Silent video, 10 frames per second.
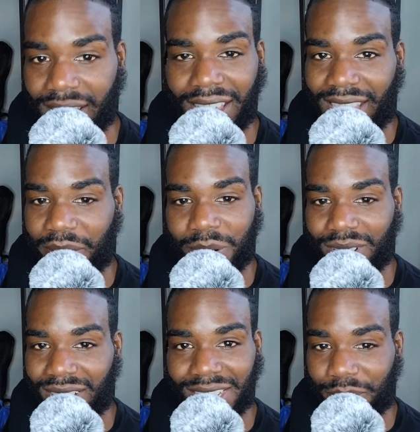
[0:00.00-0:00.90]
and put
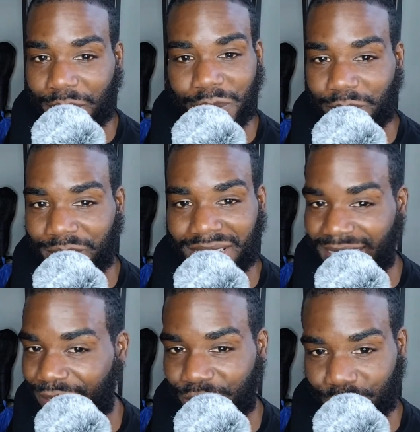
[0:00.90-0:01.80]
other people
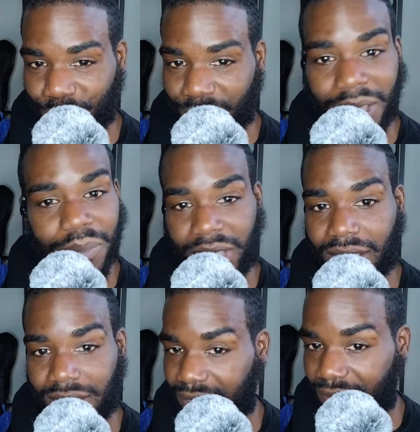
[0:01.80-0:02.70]
beneath you
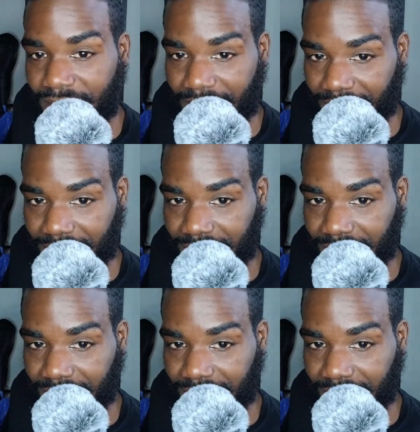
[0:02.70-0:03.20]
because of that,